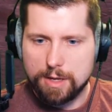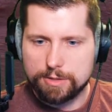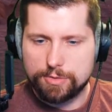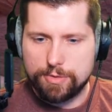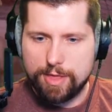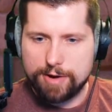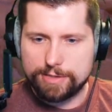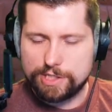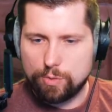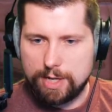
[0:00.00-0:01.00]
So
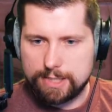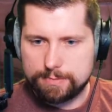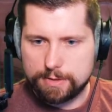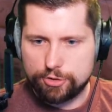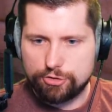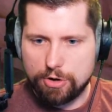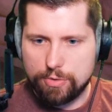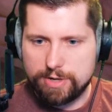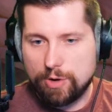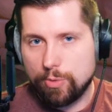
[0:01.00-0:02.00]
there's the Wasp
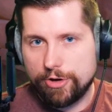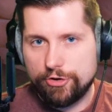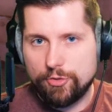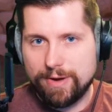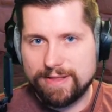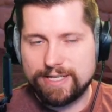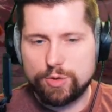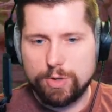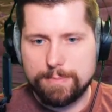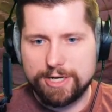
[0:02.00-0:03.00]
Drone. Now, when you're doing this,
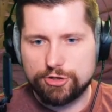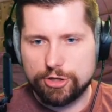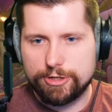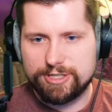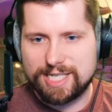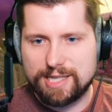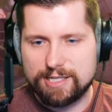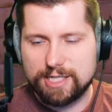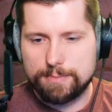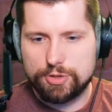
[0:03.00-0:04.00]
you want to make sure you set
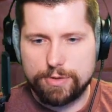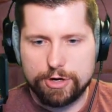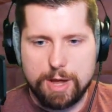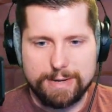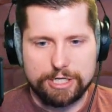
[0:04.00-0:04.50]
this up so they're coming